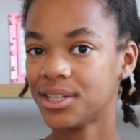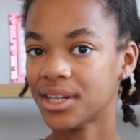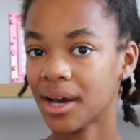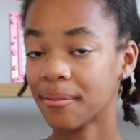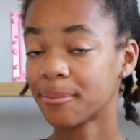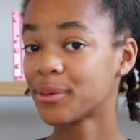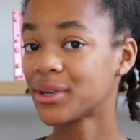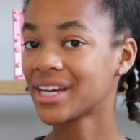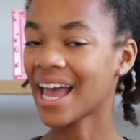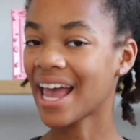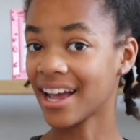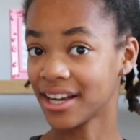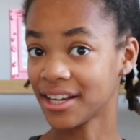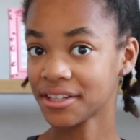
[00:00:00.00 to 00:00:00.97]
jump ring
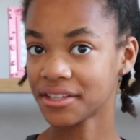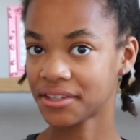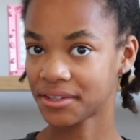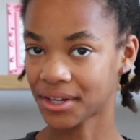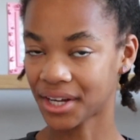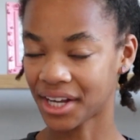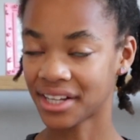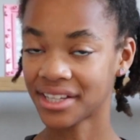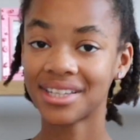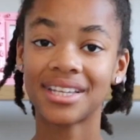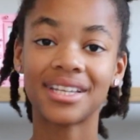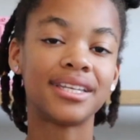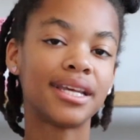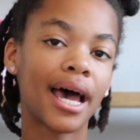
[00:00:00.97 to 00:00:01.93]
and your
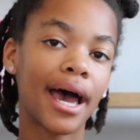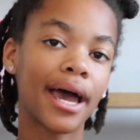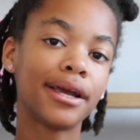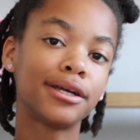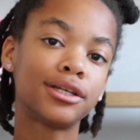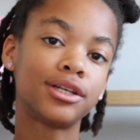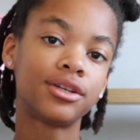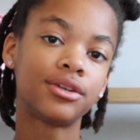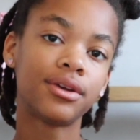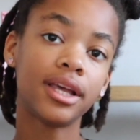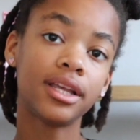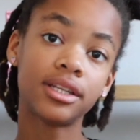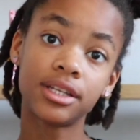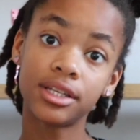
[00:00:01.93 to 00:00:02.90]
strings, tie your
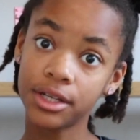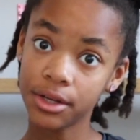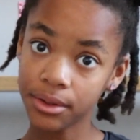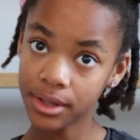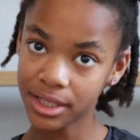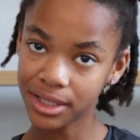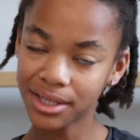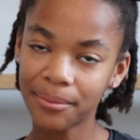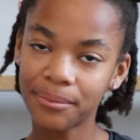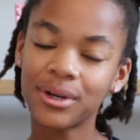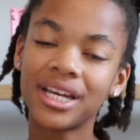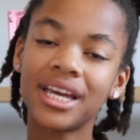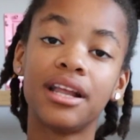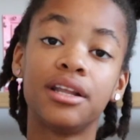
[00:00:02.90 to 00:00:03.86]
strings to the jump
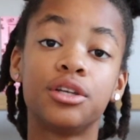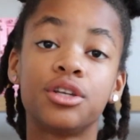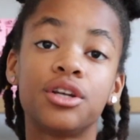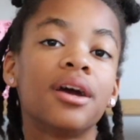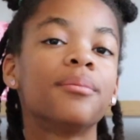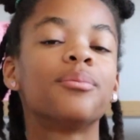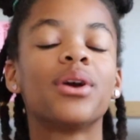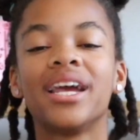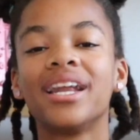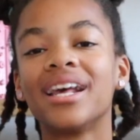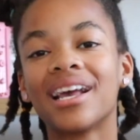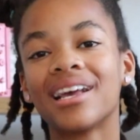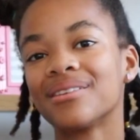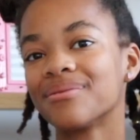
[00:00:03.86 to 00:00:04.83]
ring and start
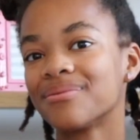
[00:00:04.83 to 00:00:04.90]
braiding.